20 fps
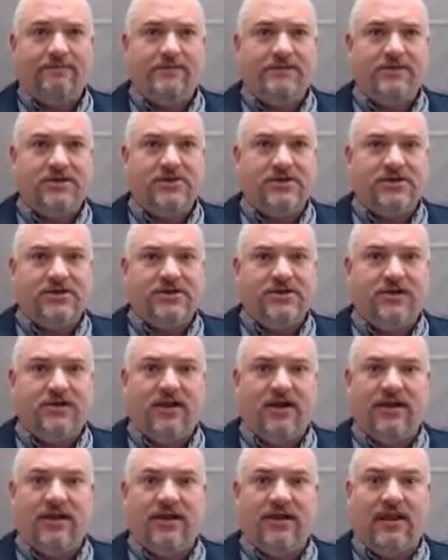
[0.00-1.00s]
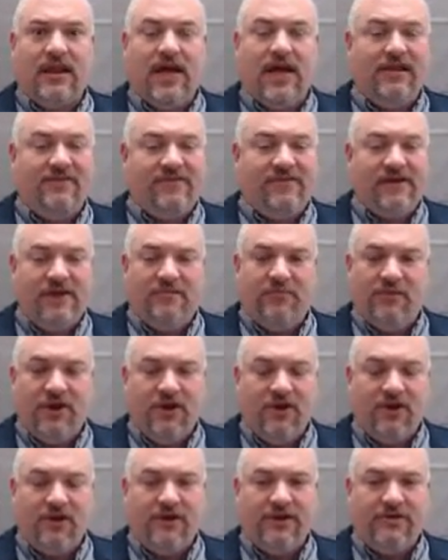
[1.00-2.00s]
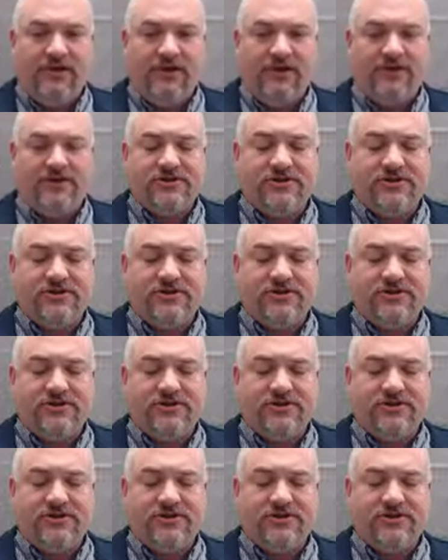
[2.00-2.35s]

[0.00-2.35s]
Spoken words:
There's just a lot of depth we can go into here.